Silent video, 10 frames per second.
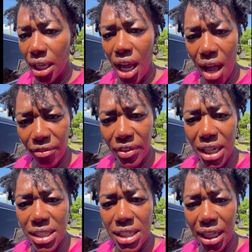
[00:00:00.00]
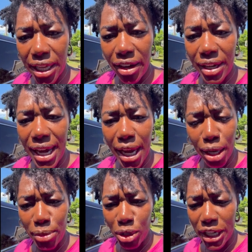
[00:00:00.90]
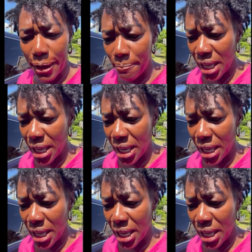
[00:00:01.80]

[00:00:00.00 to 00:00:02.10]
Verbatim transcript: confidence, clarity, and community.